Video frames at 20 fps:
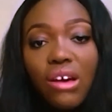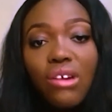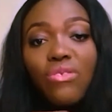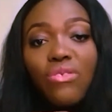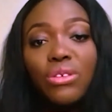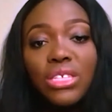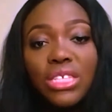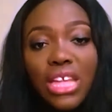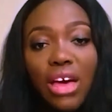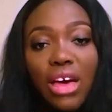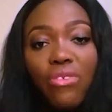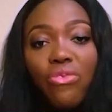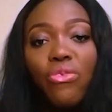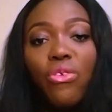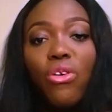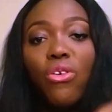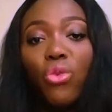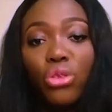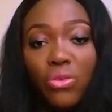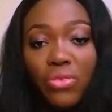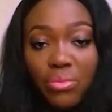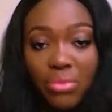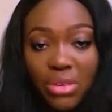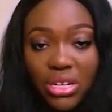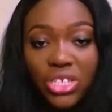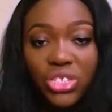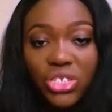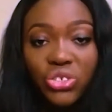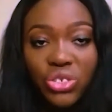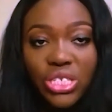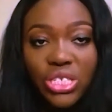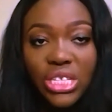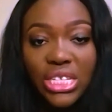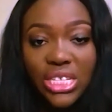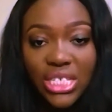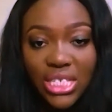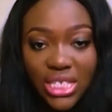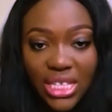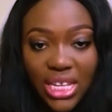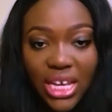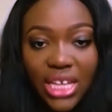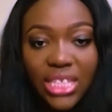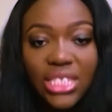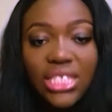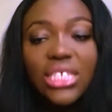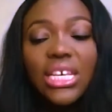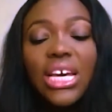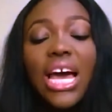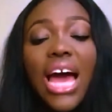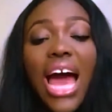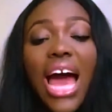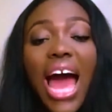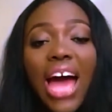for staff of one of the ministries in the state.